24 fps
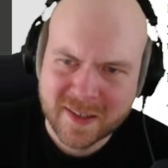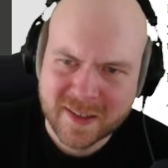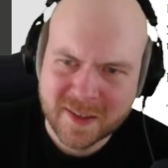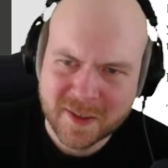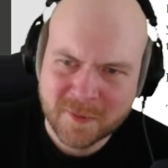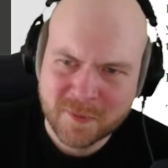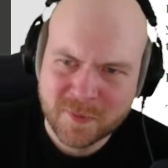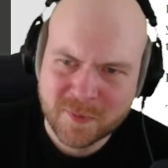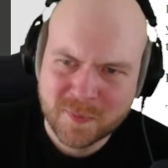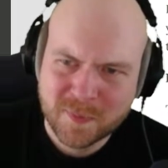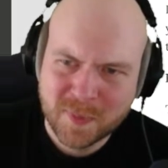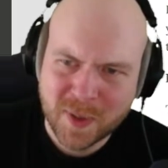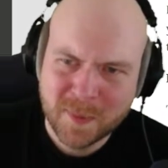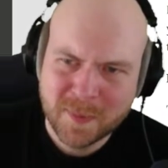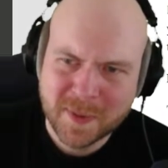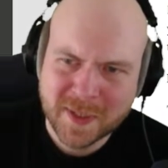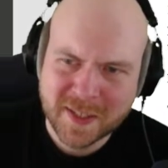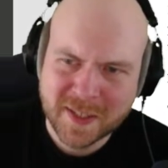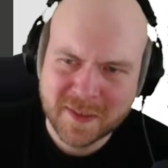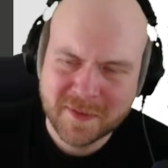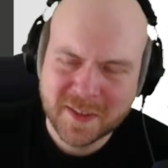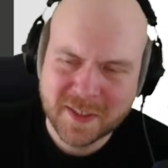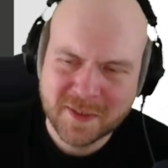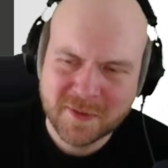The purpose
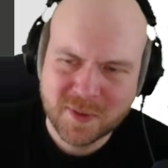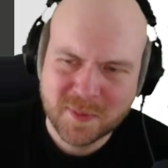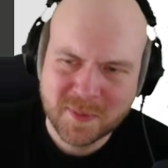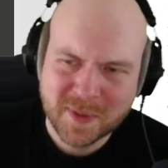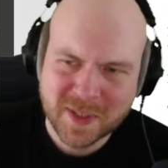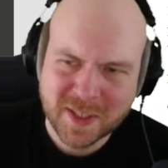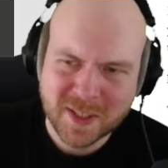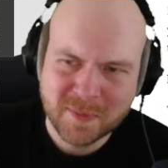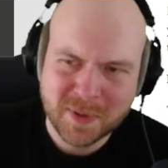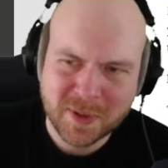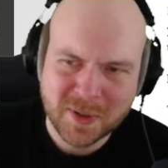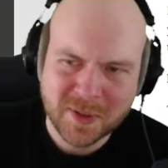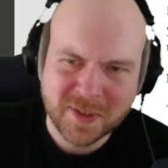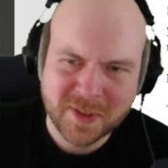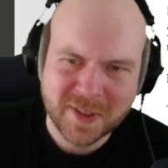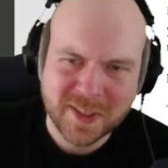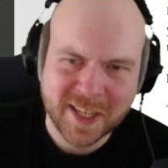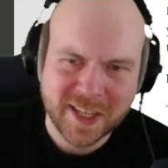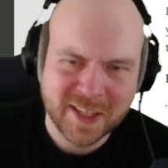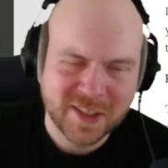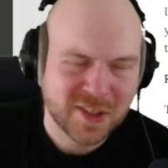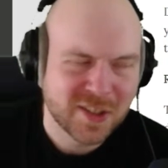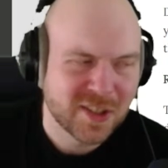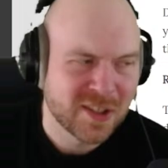of this room is to build
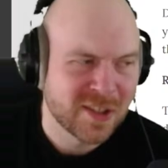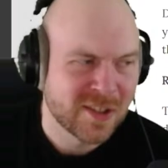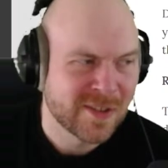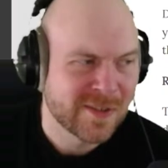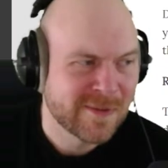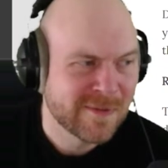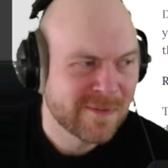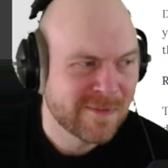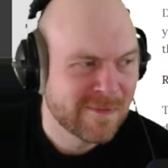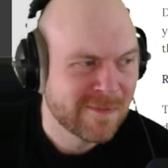tension.